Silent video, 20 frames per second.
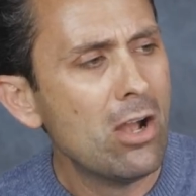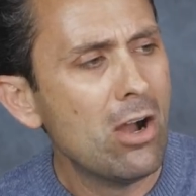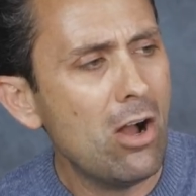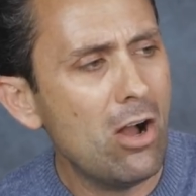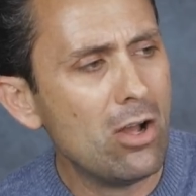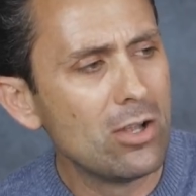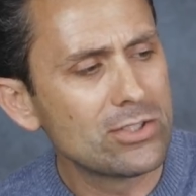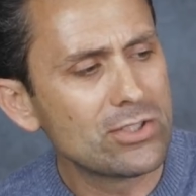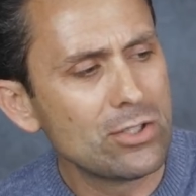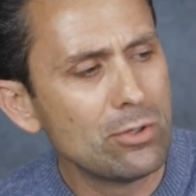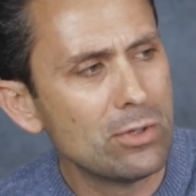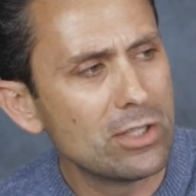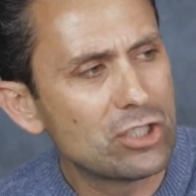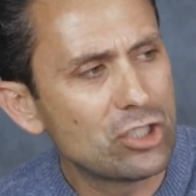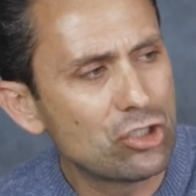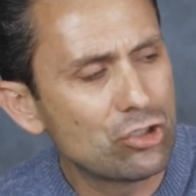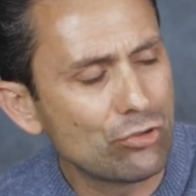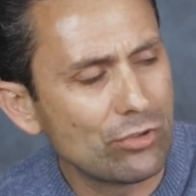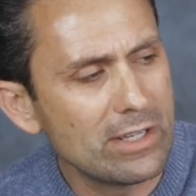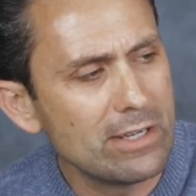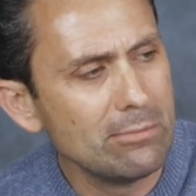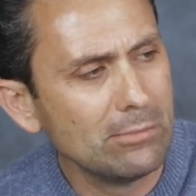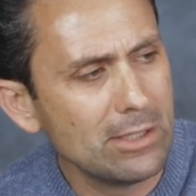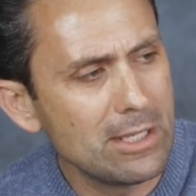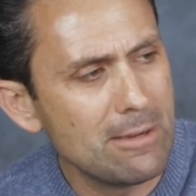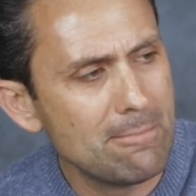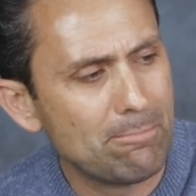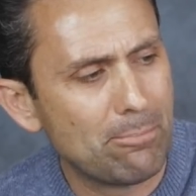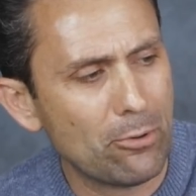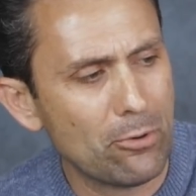Also
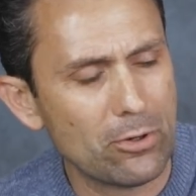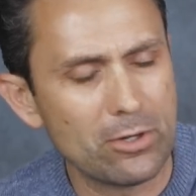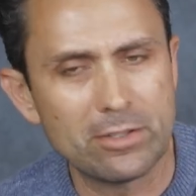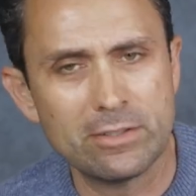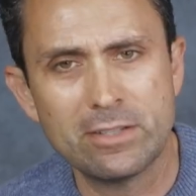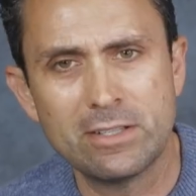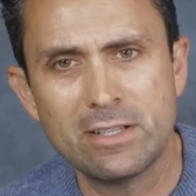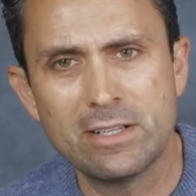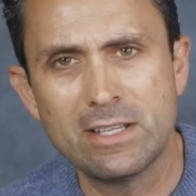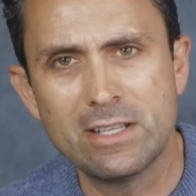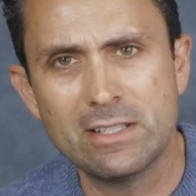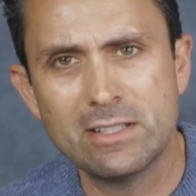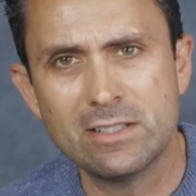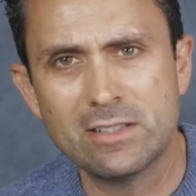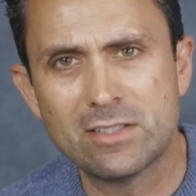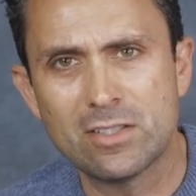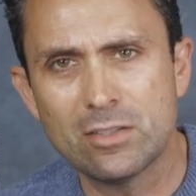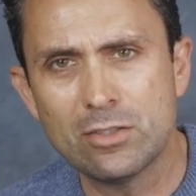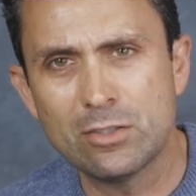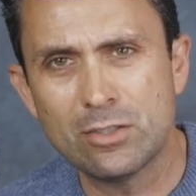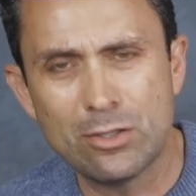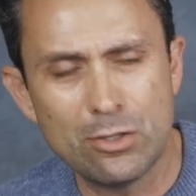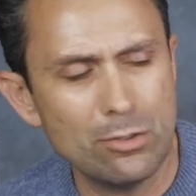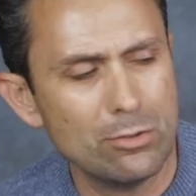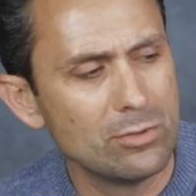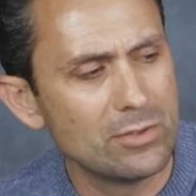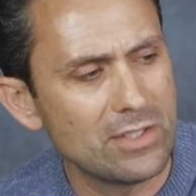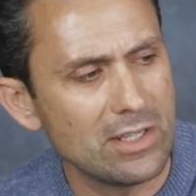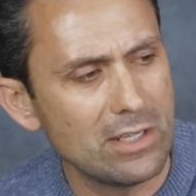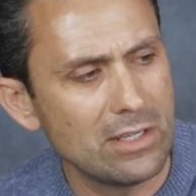extremely important is
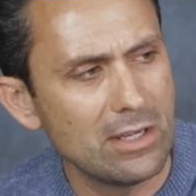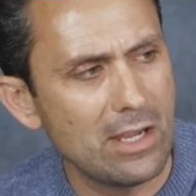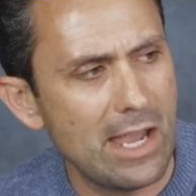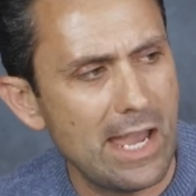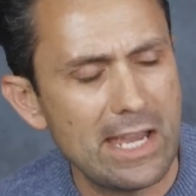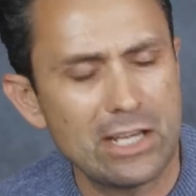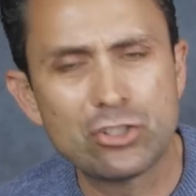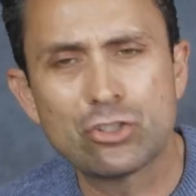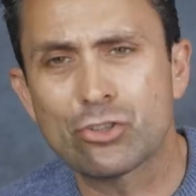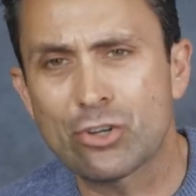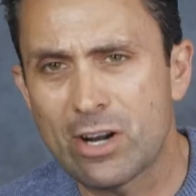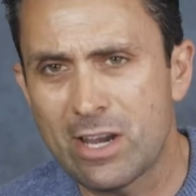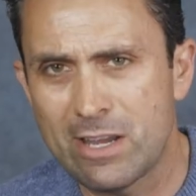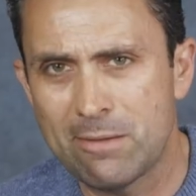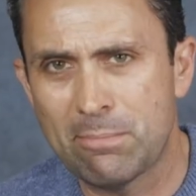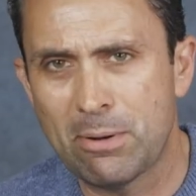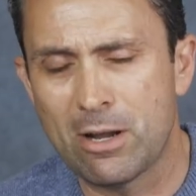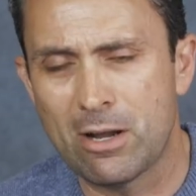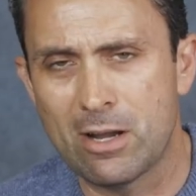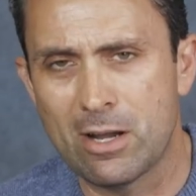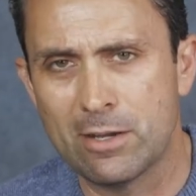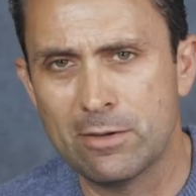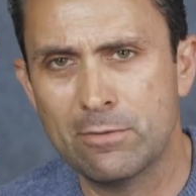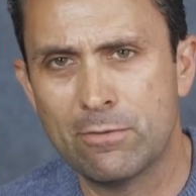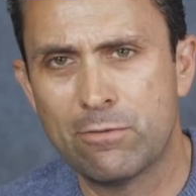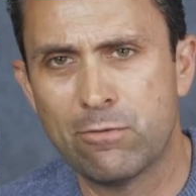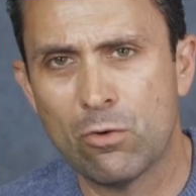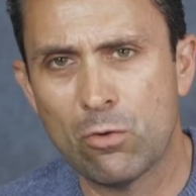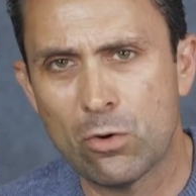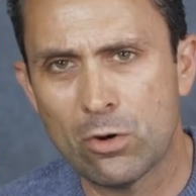using a tripod
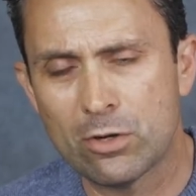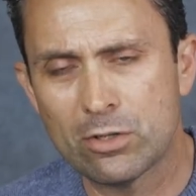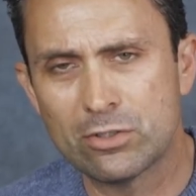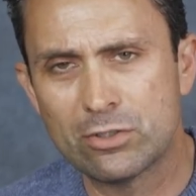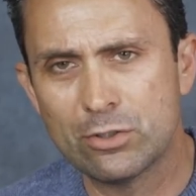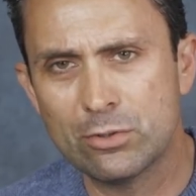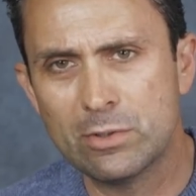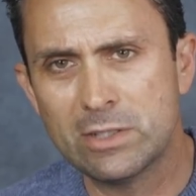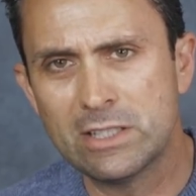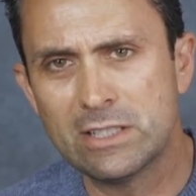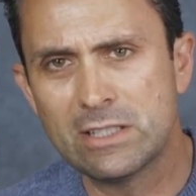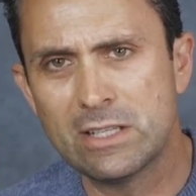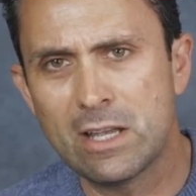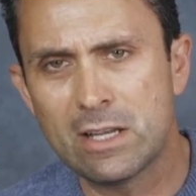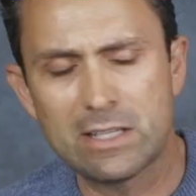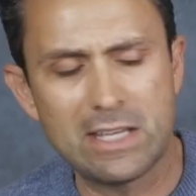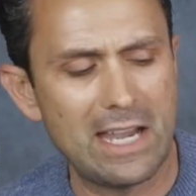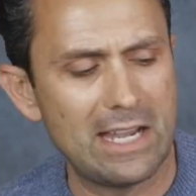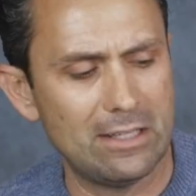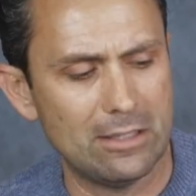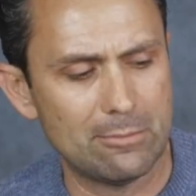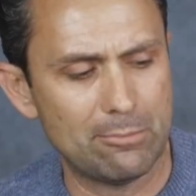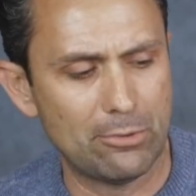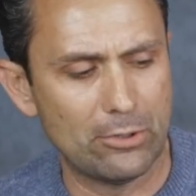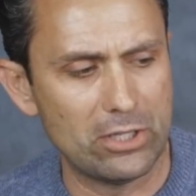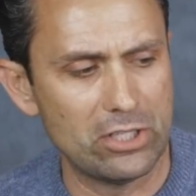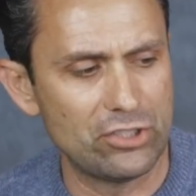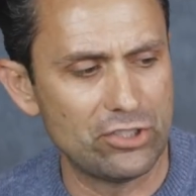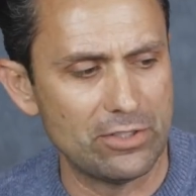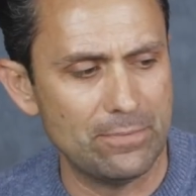for doing
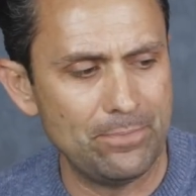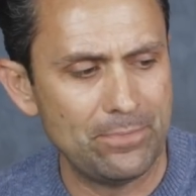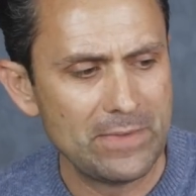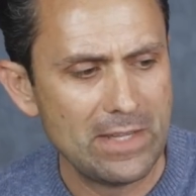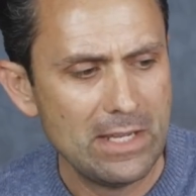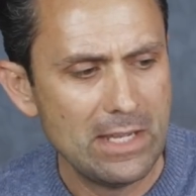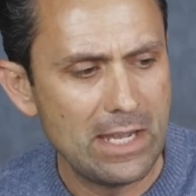calibration.